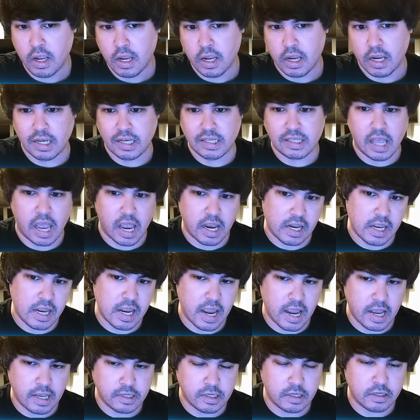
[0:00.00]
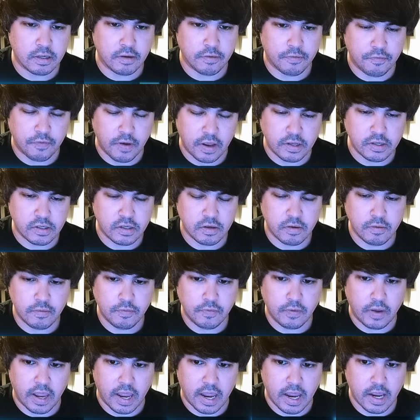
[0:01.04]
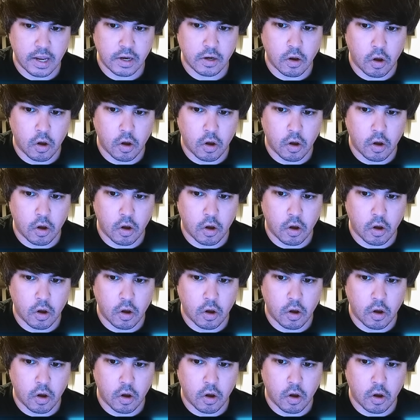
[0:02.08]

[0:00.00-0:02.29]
is that he has a defensive and